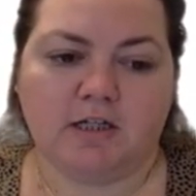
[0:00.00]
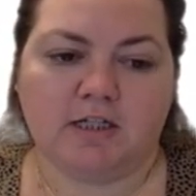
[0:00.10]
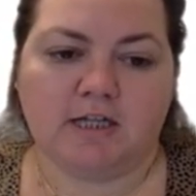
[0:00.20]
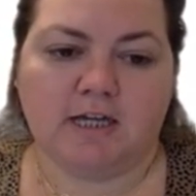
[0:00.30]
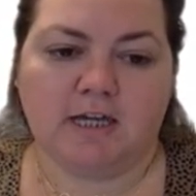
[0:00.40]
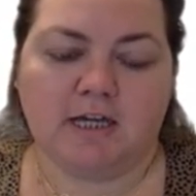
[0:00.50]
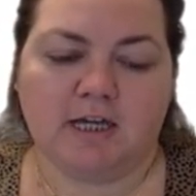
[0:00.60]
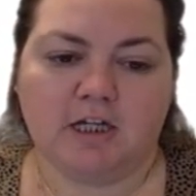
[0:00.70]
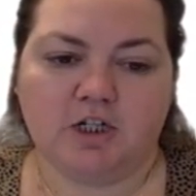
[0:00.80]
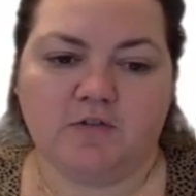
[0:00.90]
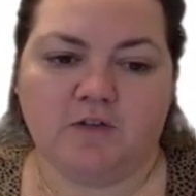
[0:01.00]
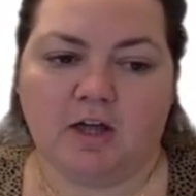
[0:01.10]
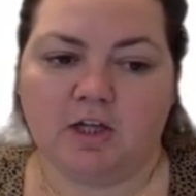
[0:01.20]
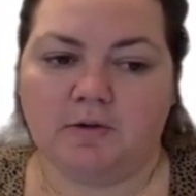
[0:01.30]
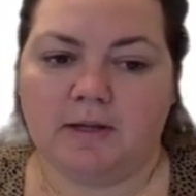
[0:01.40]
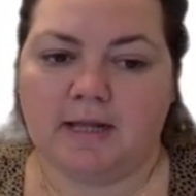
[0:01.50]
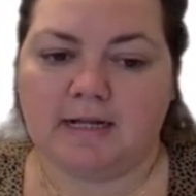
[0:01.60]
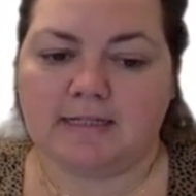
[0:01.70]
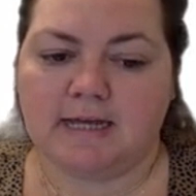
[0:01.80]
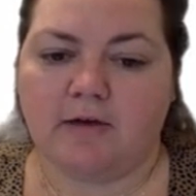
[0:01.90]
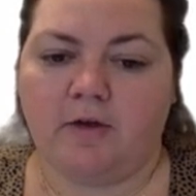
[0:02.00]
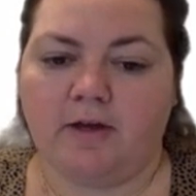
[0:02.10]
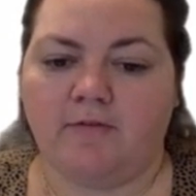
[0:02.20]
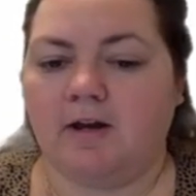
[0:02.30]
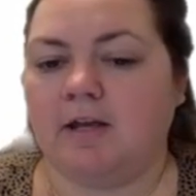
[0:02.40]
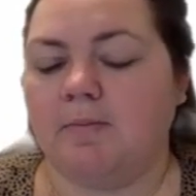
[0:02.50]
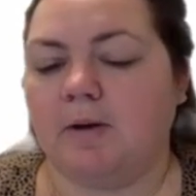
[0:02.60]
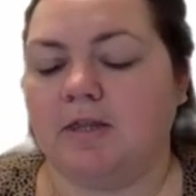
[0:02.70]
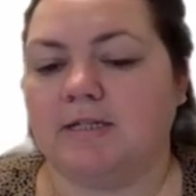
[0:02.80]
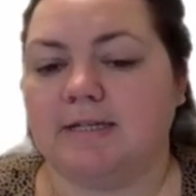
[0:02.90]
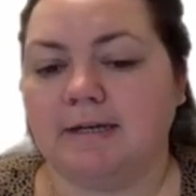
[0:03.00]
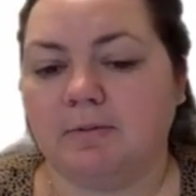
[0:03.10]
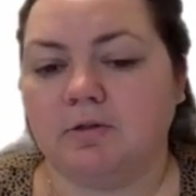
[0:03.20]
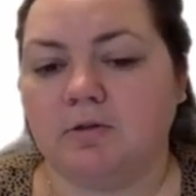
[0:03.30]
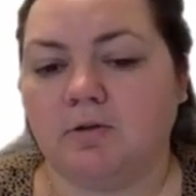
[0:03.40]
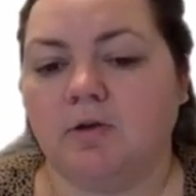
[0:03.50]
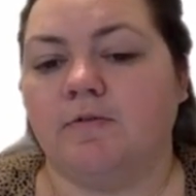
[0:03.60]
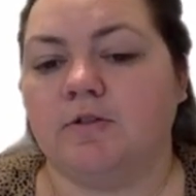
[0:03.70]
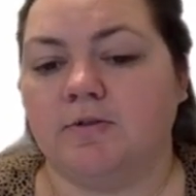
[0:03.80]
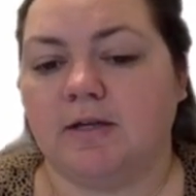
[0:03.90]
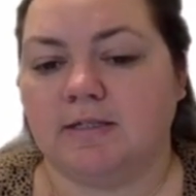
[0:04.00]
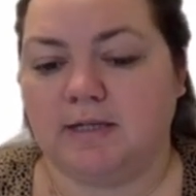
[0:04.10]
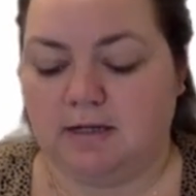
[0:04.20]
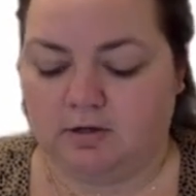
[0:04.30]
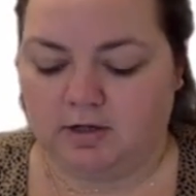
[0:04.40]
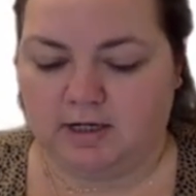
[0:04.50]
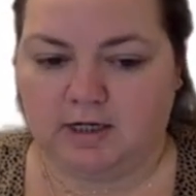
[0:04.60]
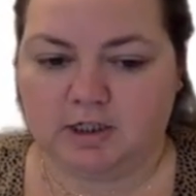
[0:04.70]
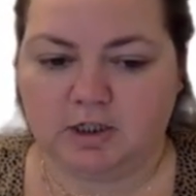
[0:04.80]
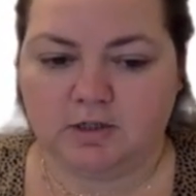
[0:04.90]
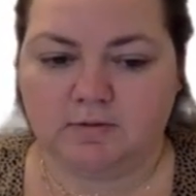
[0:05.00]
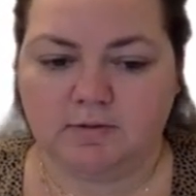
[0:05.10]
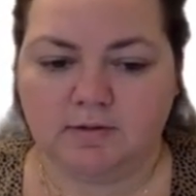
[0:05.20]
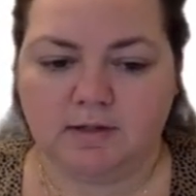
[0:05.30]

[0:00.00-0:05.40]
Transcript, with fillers: taking each value in that cell and dividing it by the table total of 2,982.